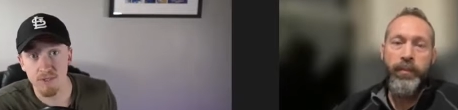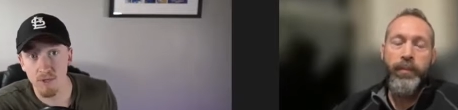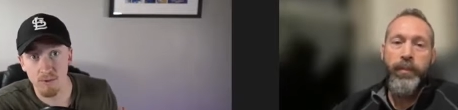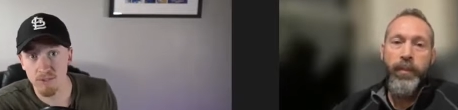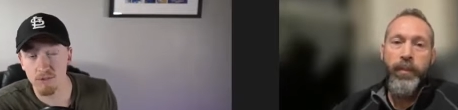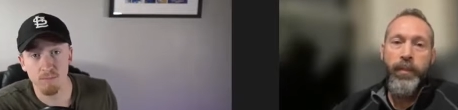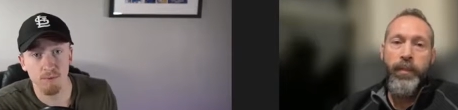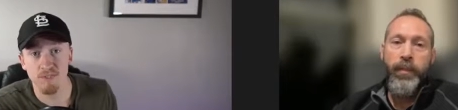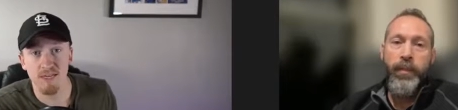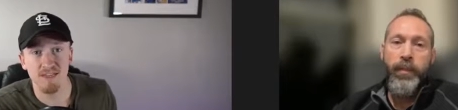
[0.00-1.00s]
Speaker 1: you know, a certain
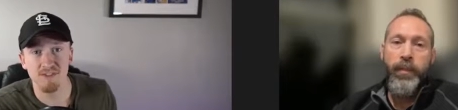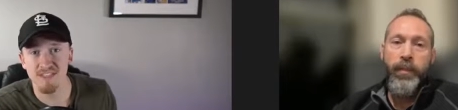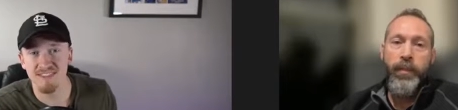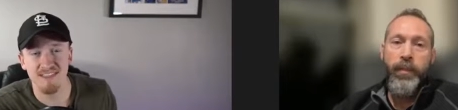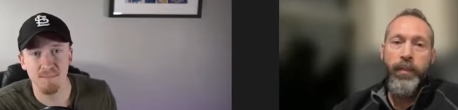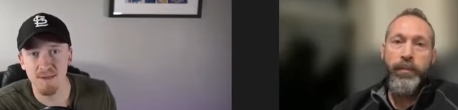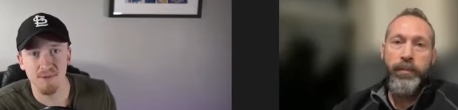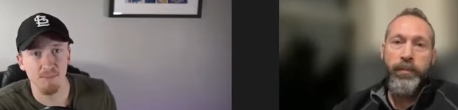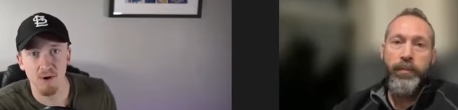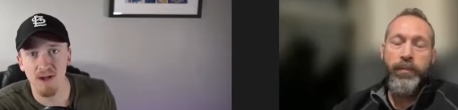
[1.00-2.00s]
percentage that's in
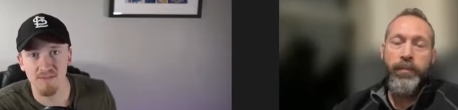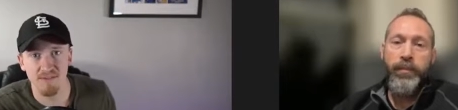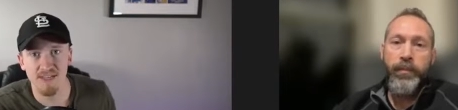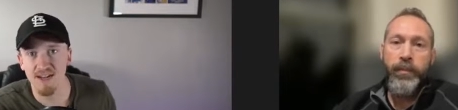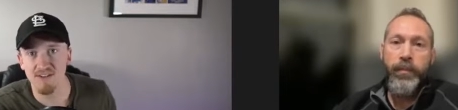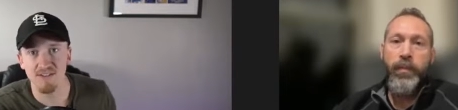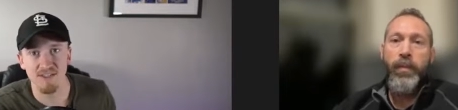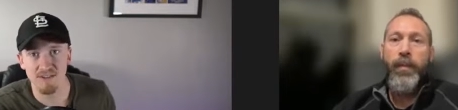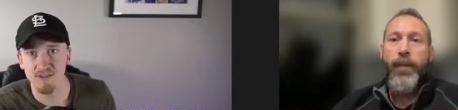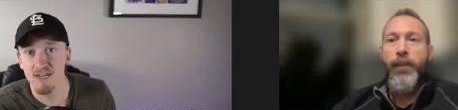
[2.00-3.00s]
maybe your profit account
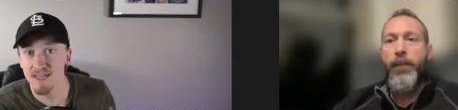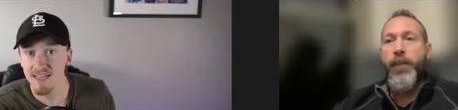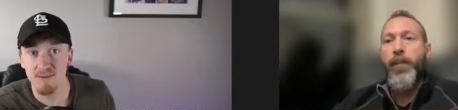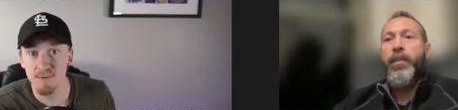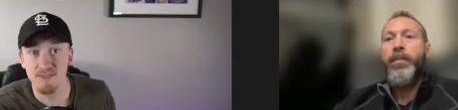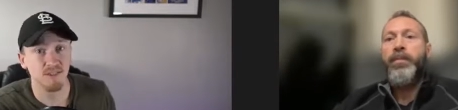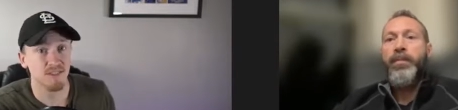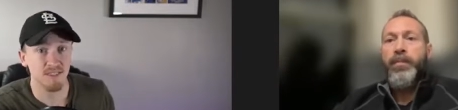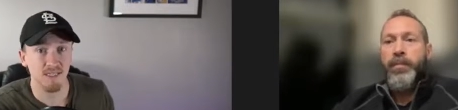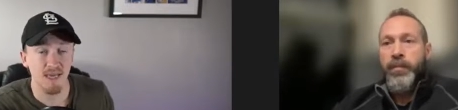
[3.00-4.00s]
that you're keeping
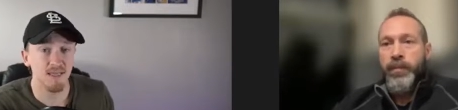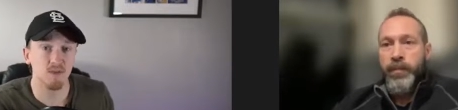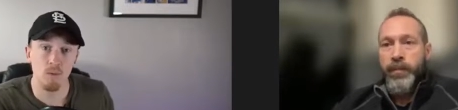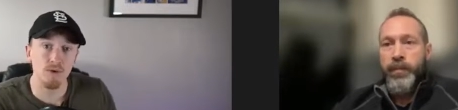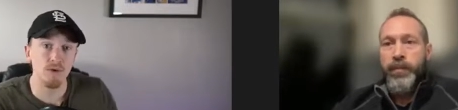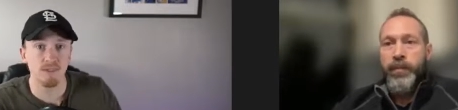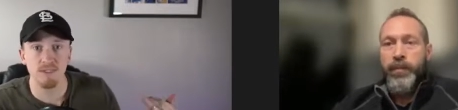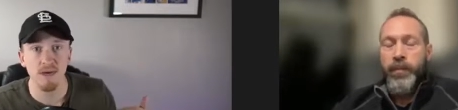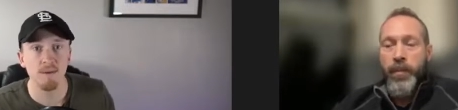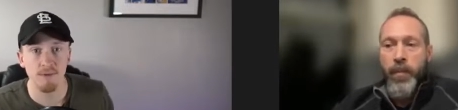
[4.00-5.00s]
just in case, or you could
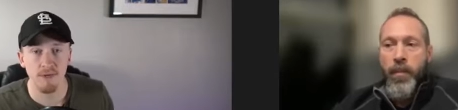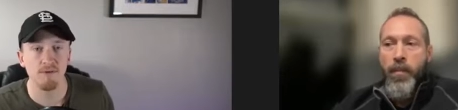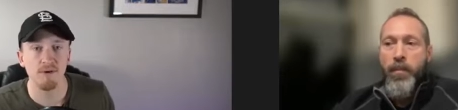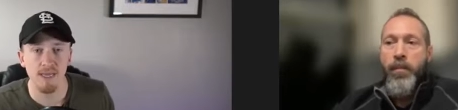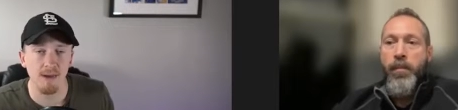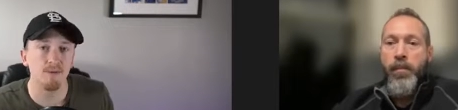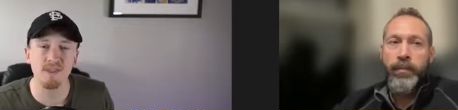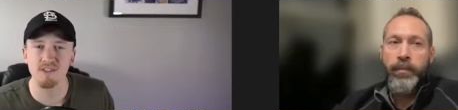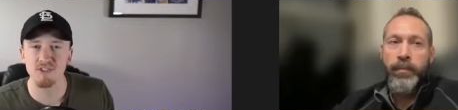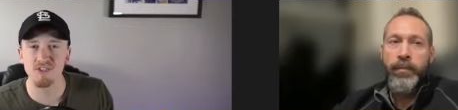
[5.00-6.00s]
set up another account
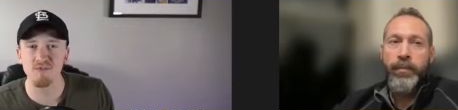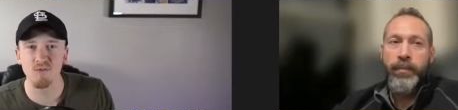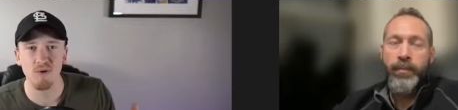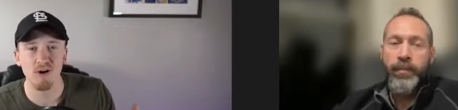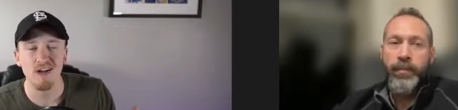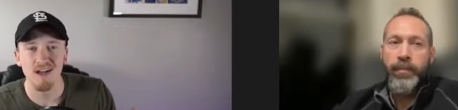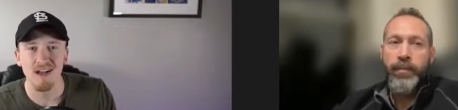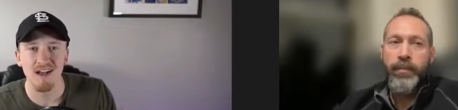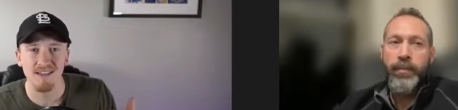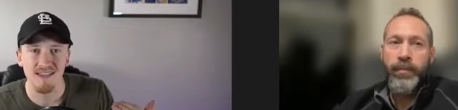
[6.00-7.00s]
that's just for
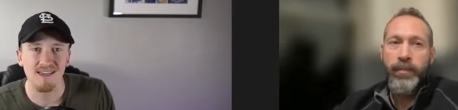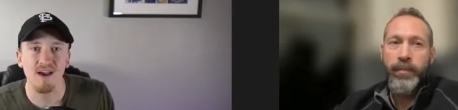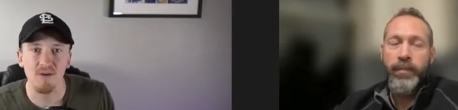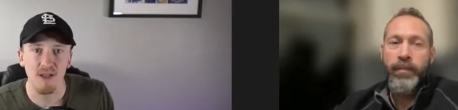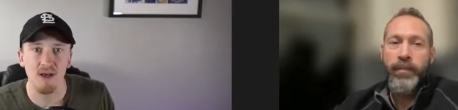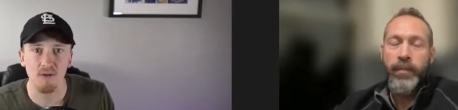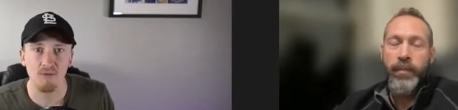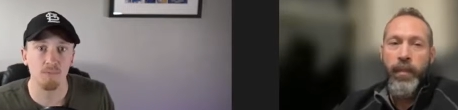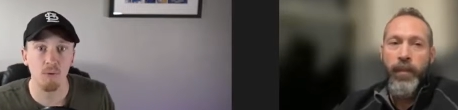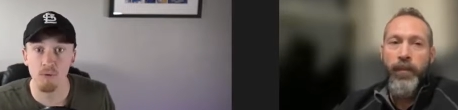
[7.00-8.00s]
uh, the account
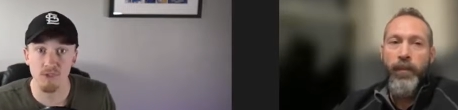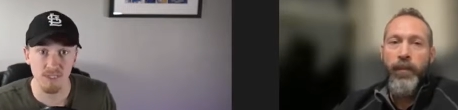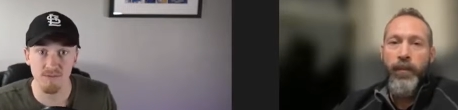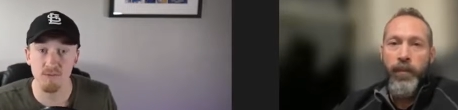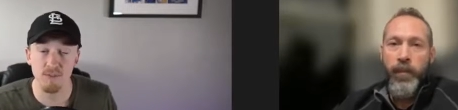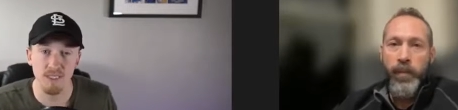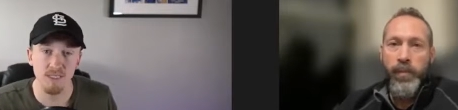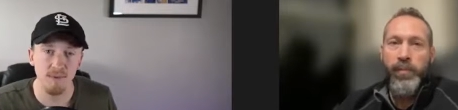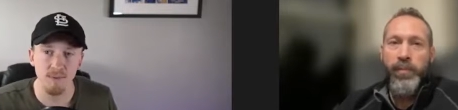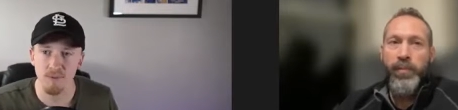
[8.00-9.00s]
health portion if you
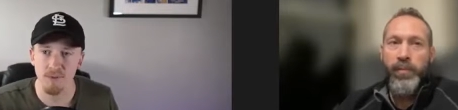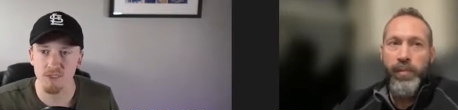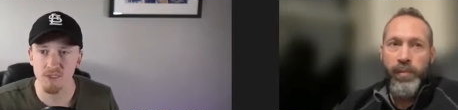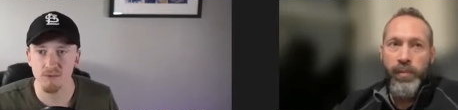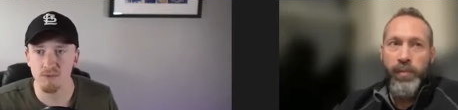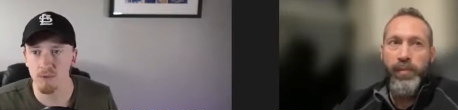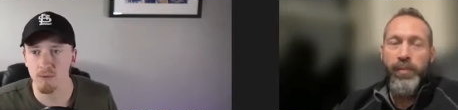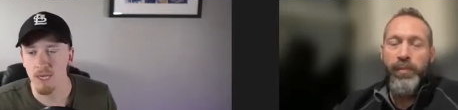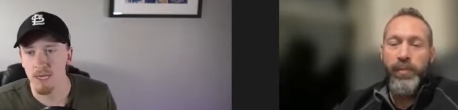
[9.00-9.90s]
did come up with issues. So